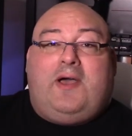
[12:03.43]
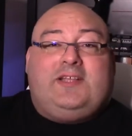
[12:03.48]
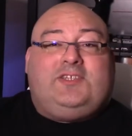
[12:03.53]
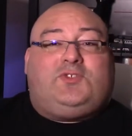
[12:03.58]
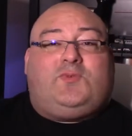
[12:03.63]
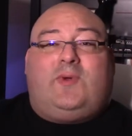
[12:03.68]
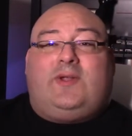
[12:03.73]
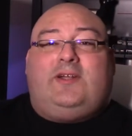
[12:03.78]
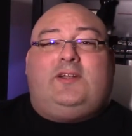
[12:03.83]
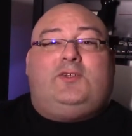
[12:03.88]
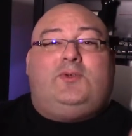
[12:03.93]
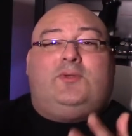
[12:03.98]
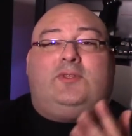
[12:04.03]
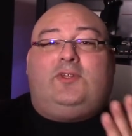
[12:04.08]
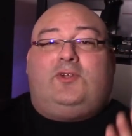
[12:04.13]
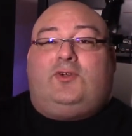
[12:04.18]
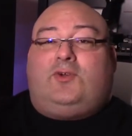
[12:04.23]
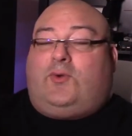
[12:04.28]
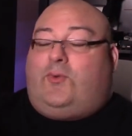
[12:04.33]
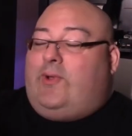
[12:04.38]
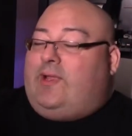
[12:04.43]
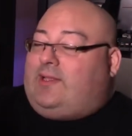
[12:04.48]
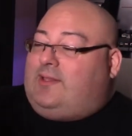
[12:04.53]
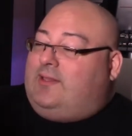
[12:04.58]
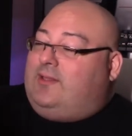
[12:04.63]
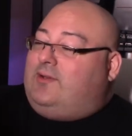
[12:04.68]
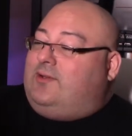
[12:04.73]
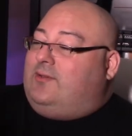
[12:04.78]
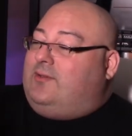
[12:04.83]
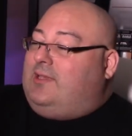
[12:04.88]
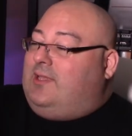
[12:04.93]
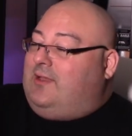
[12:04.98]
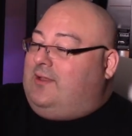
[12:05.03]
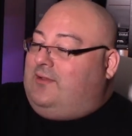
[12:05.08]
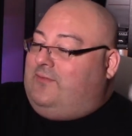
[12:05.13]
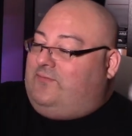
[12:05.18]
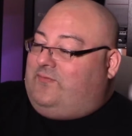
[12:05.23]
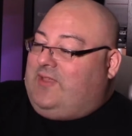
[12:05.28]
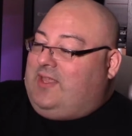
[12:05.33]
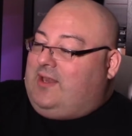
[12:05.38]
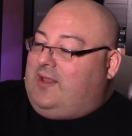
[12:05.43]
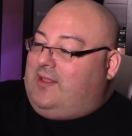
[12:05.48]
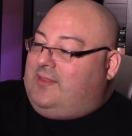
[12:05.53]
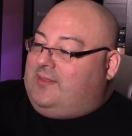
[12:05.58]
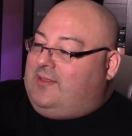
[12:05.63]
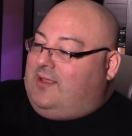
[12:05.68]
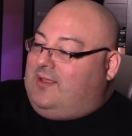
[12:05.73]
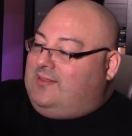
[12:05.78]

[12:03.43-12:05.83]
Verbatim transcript: I just want to do a little quick little uh, vid on,